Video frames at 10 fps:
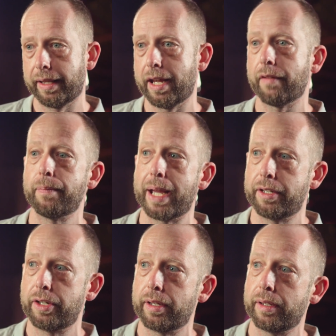the F
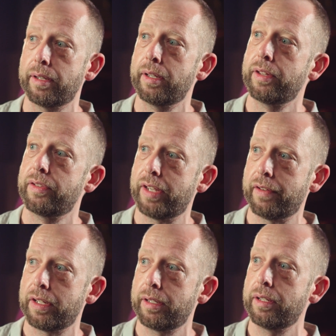major
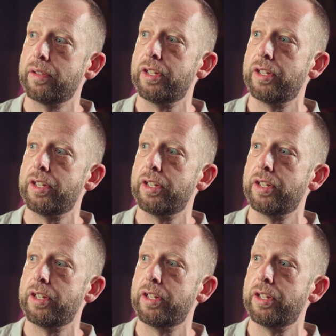7,